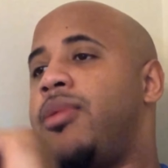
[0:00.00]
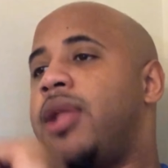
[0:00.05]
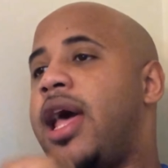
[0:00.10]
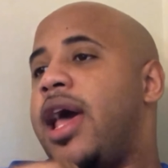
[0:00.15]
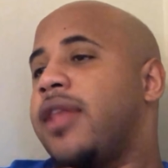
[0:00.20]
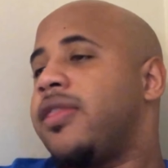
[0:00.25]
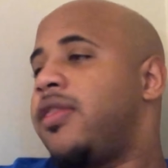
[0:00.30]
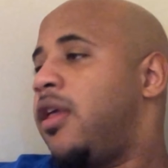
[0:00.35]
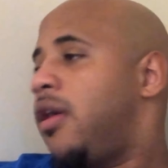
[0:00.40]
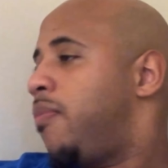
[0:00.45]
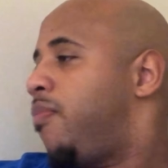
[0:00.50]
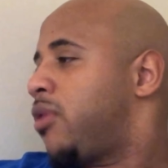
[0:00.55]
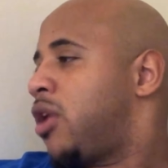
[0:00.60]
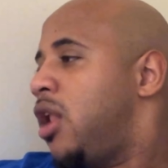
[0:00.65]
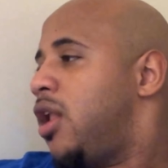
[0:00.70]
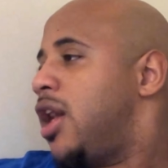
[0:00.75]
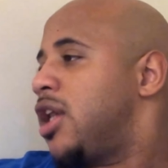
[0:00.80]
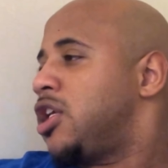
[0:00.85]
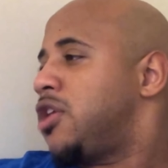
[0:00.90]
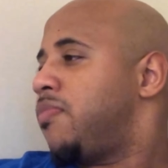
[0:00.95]
Black the
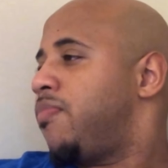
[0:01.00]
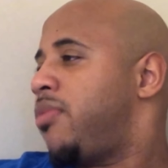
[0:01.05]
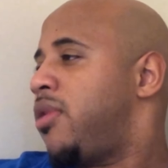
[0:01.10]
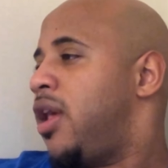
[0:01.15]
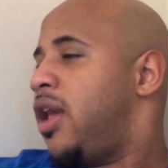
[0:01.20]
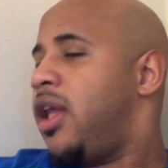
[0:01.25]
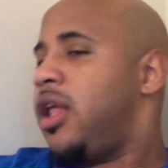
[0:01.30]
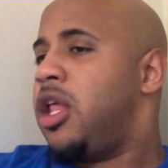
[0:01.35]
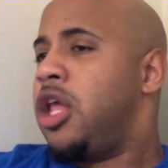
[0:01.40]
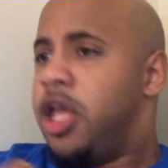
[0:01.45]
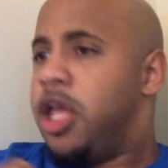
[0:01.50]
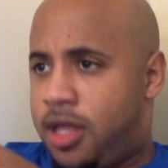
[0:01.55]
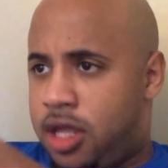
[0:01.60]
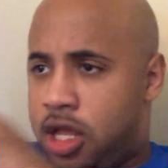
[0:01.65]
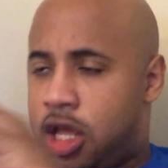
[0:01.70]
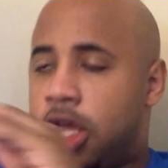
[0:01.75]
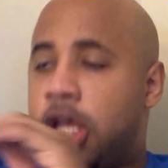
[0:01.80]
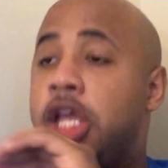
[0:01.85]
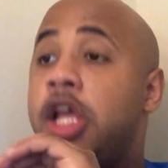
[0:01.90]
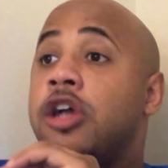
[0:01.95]
collection plate?
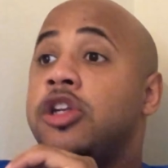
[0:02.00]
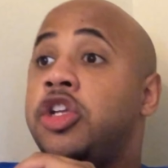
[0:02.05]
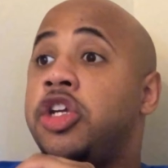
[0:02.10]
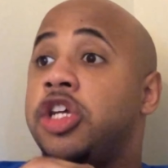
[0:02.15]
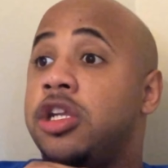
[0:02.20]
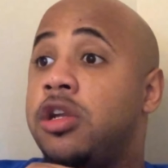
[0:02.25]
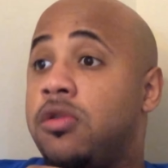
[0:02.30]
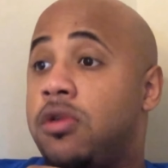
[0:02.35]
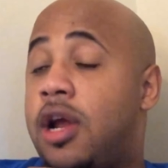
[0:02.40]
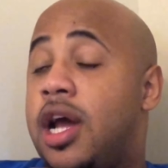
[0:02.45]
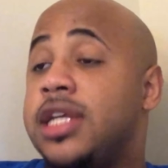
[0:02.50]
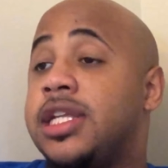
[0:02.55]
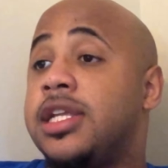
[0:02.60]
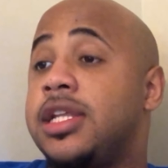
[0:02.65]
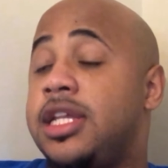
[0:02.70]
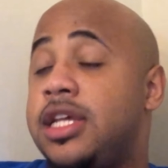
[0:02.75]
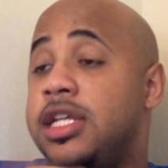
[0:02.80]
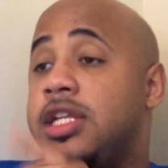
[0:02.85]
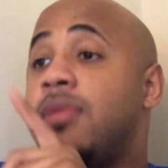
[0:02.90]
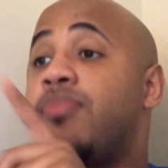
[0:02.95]
Your
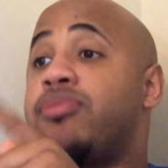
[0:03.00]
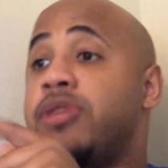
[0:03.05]
generosity is